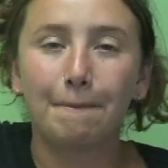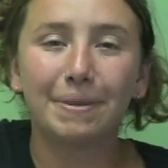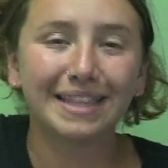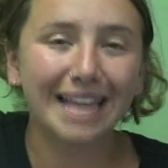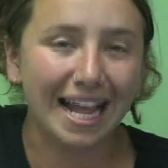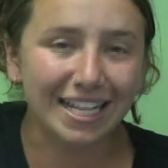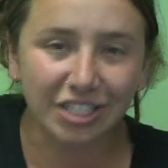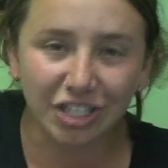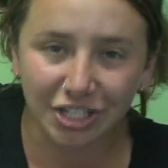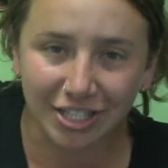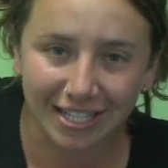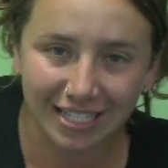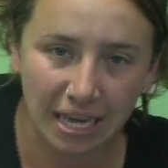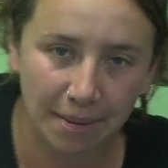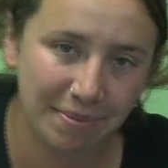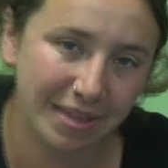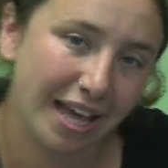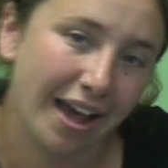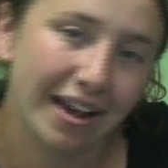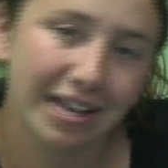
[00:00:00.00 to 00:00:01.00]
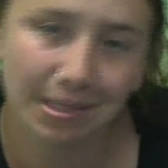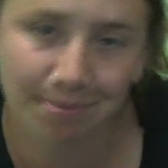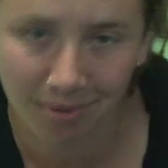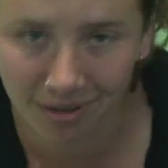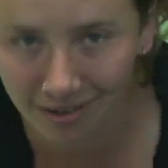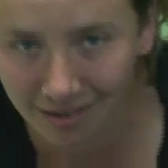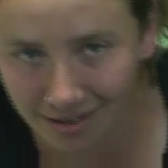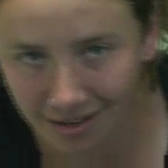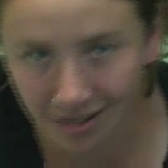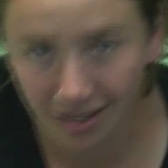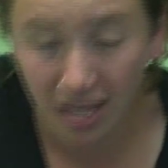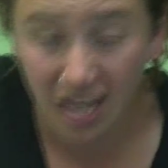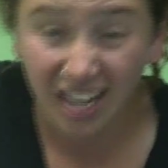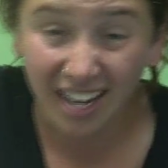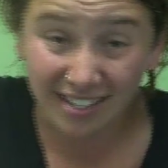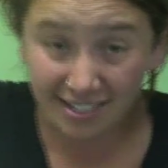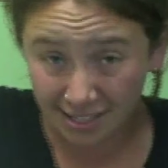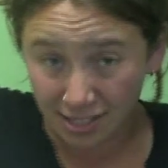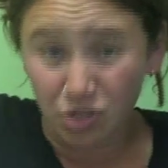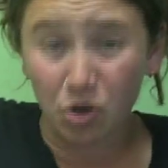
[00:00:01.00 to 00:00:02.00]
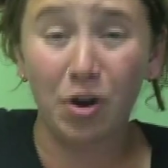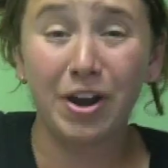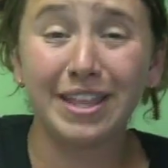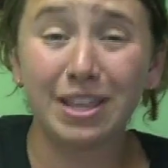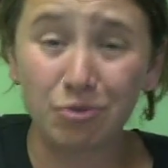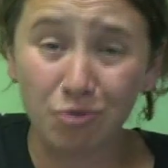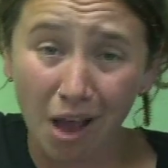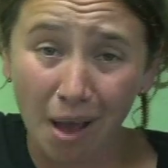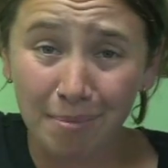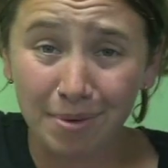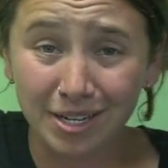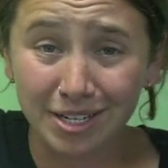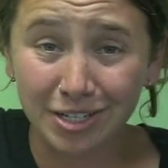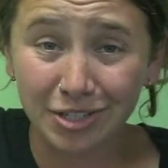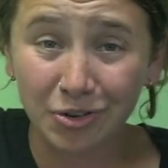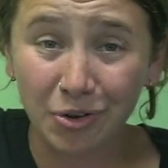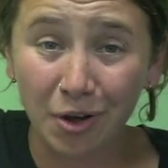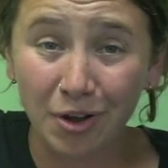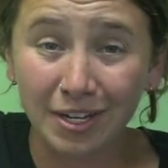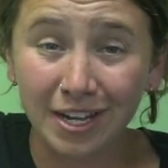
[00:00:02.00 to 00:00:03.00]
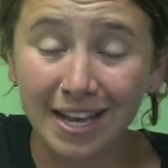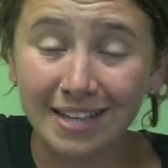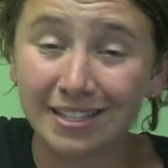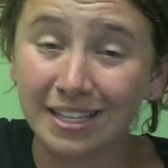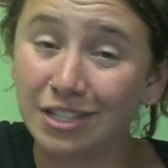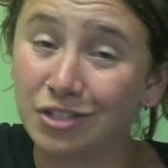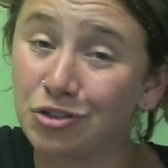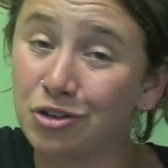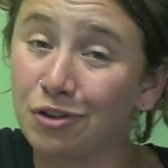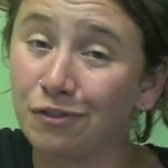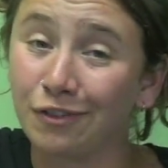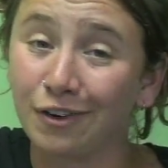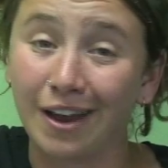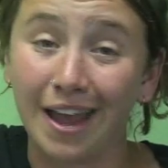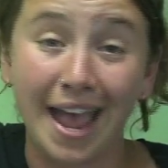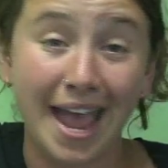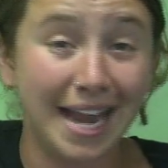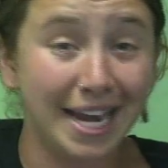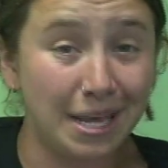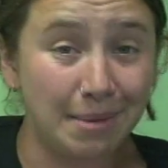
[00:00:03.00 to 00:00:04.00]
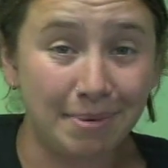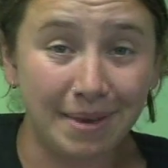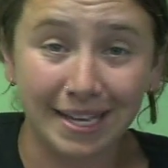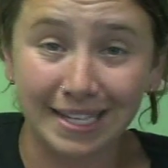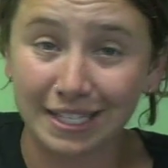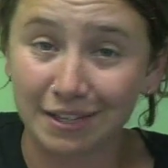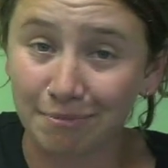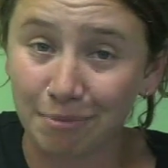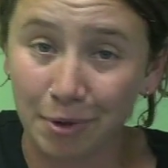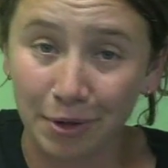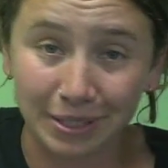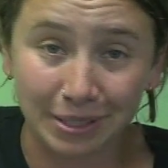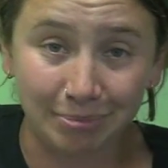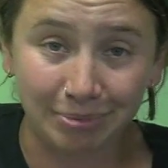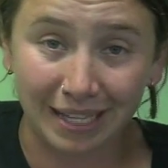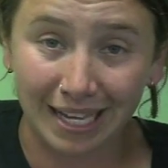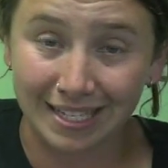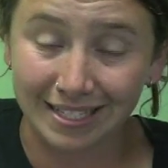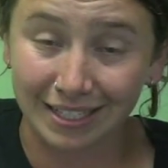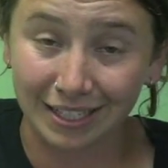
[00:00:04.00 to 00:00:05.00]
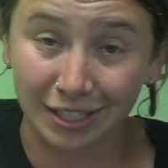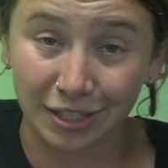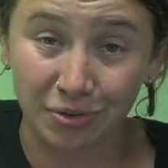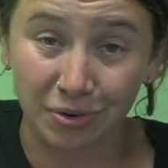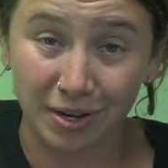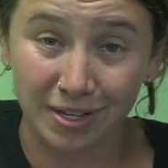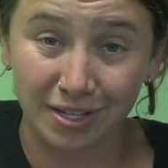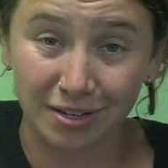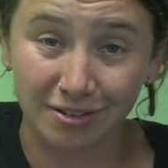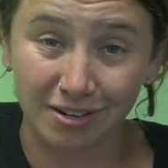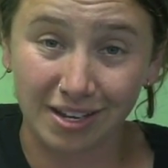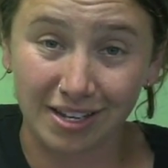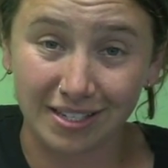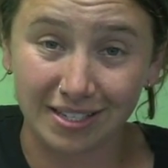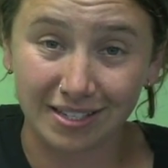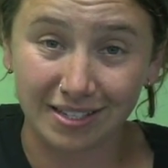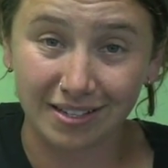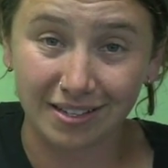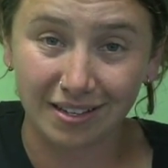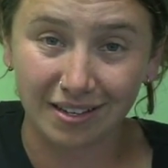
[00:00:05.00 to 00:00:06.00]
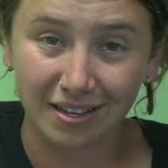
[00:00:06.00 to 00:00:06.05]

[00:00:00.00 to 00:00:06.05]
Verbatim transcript: But that's just the tip of the iceberg, because the story that Robin just told us is true for any piece of molded plastic at Toys R Us.